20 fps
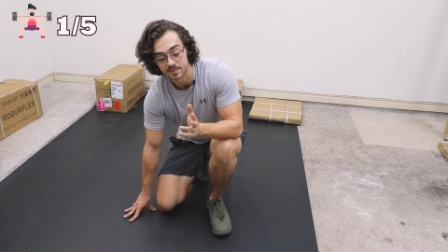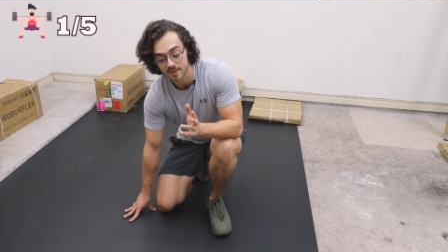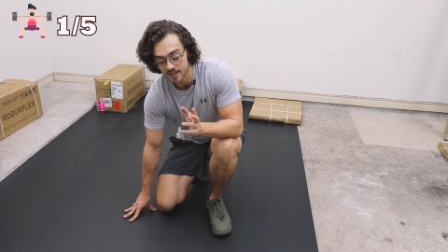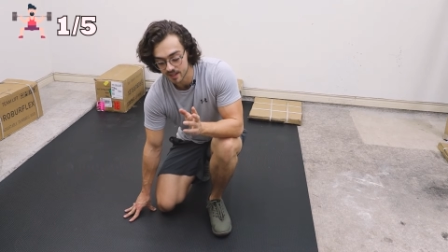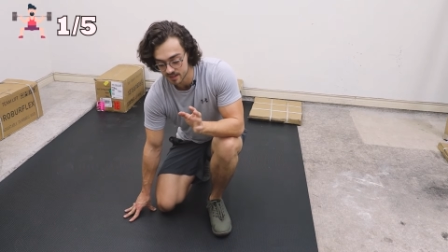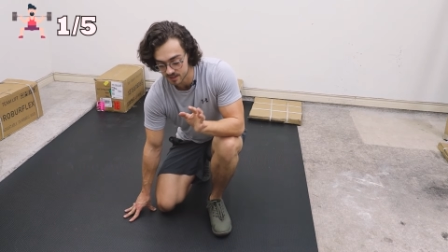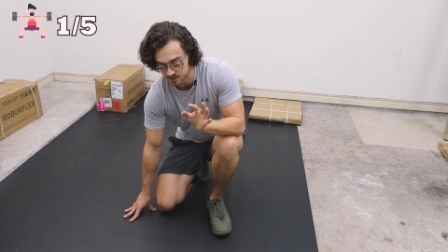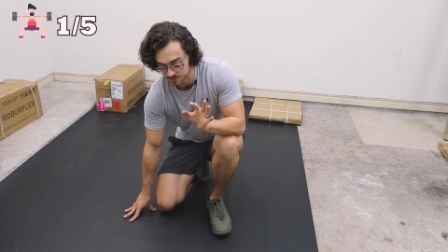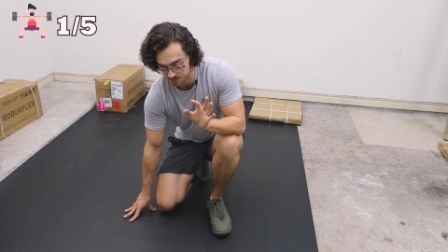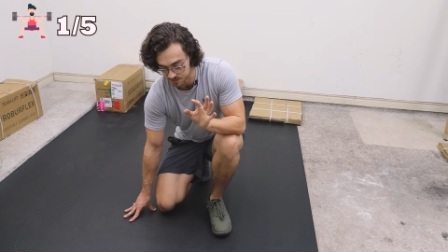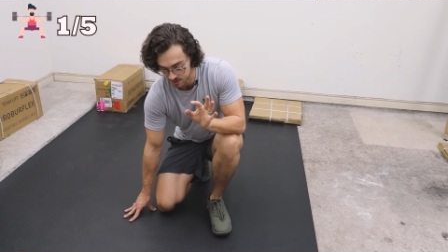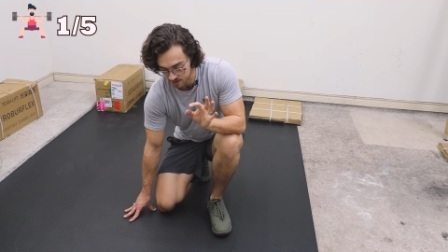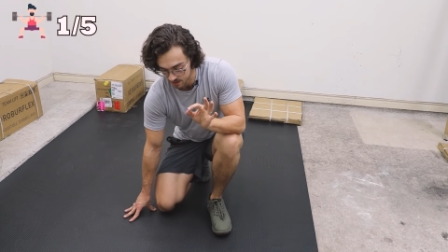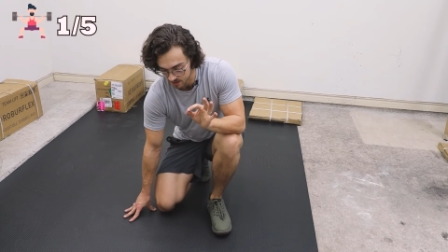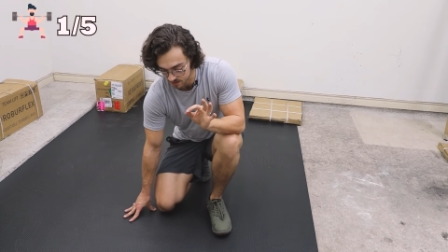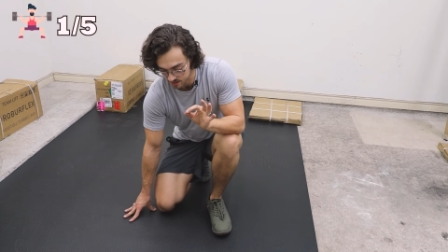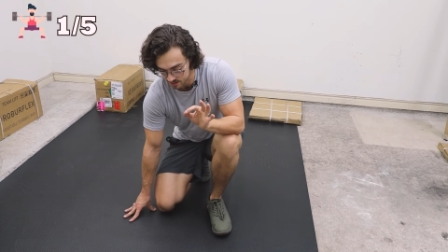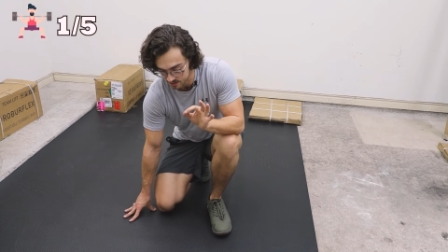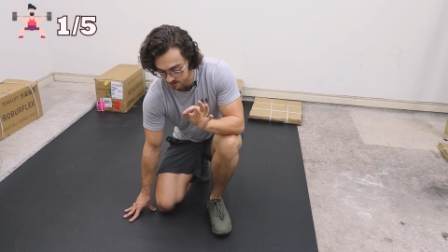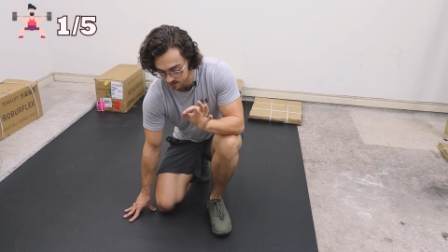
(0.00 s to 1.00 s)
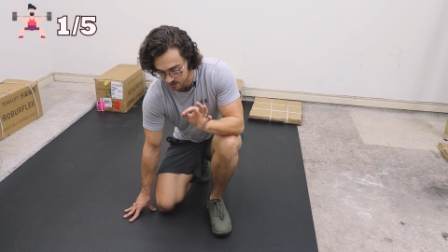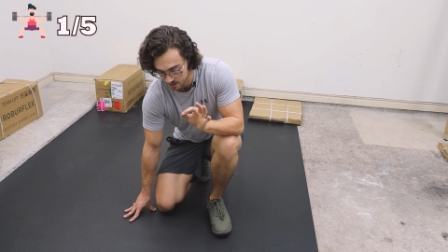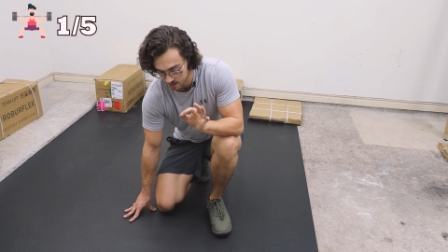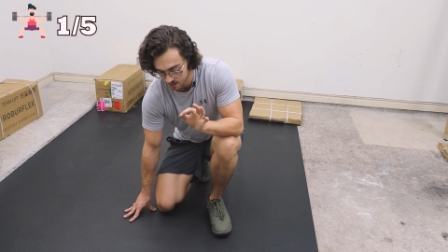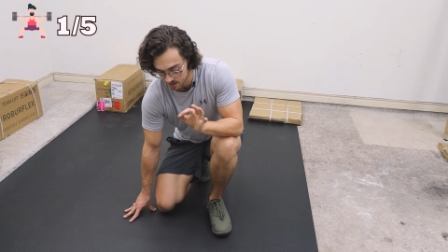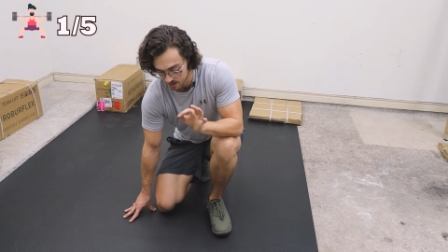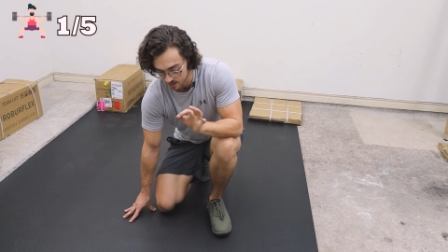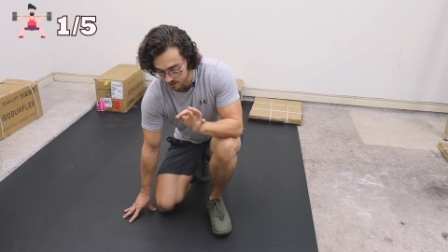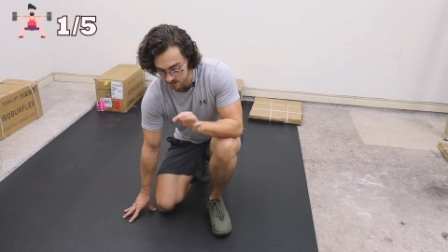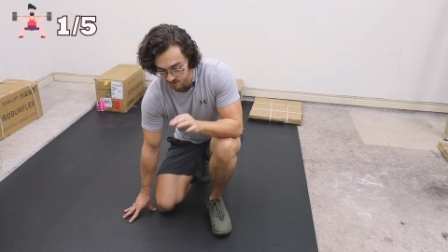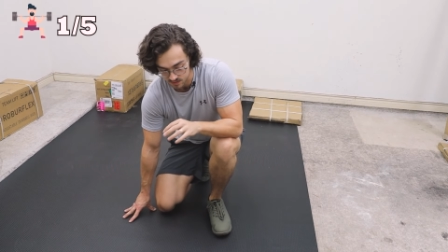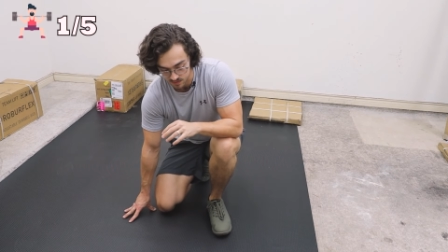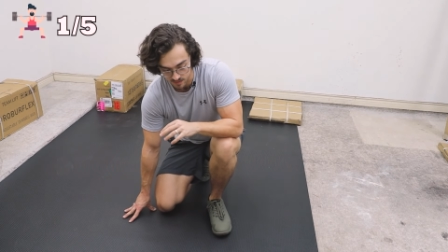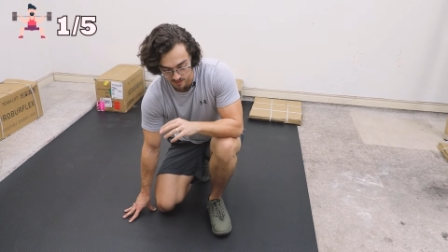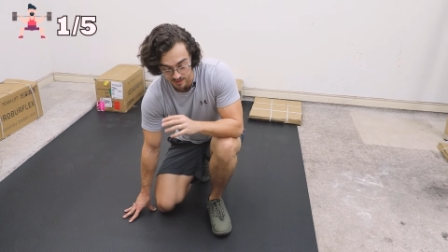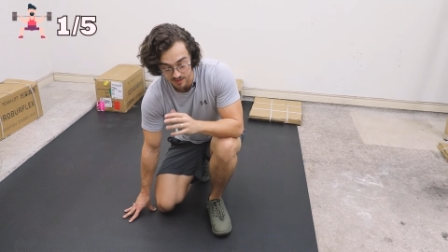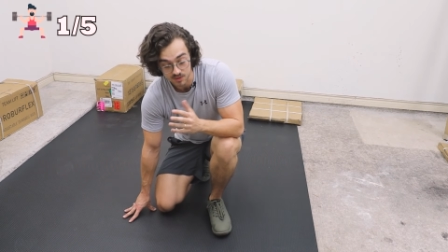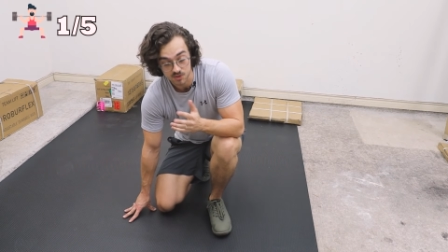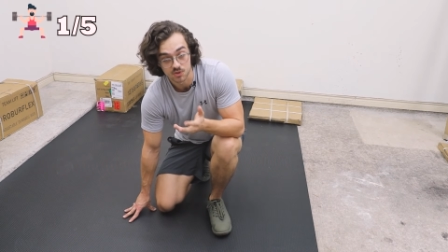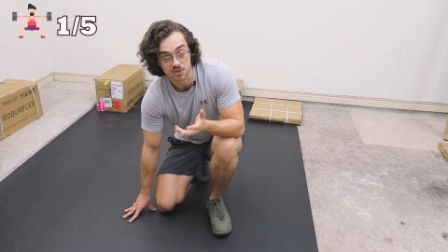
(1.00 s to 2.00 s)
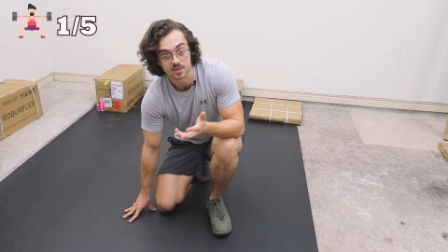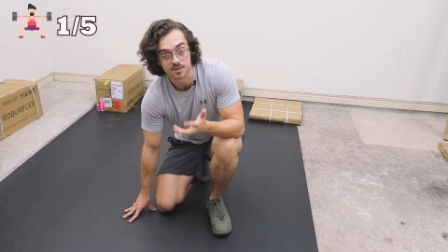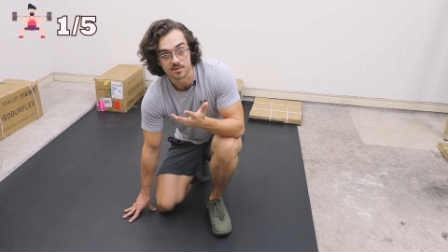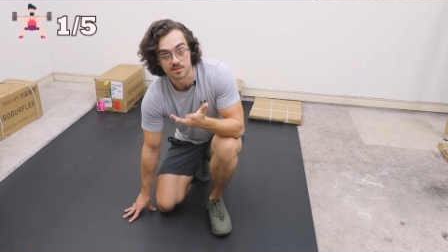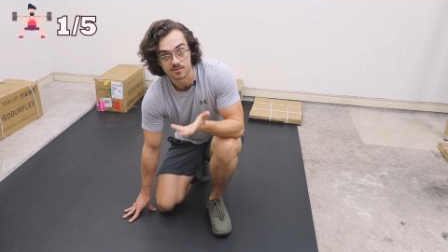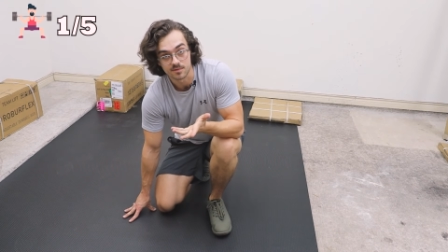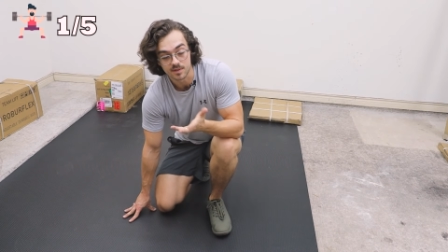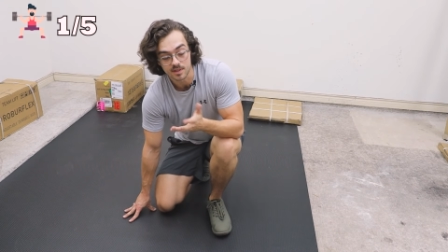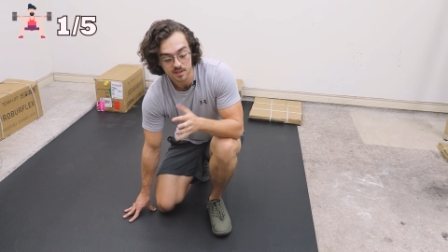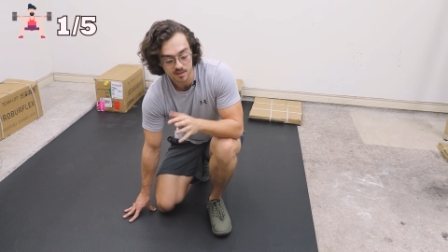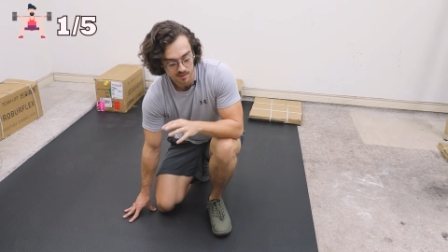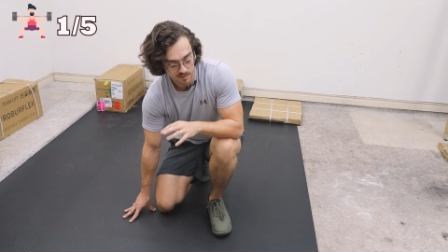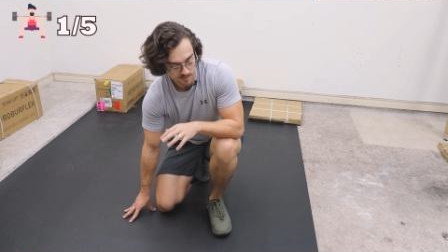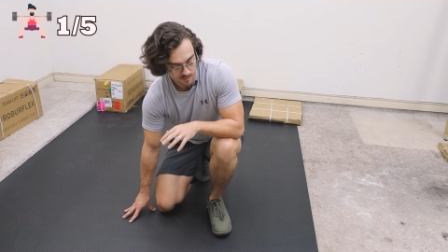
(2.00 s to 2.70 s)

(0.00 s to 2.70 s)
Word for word: a mat is because it's easier on the feet,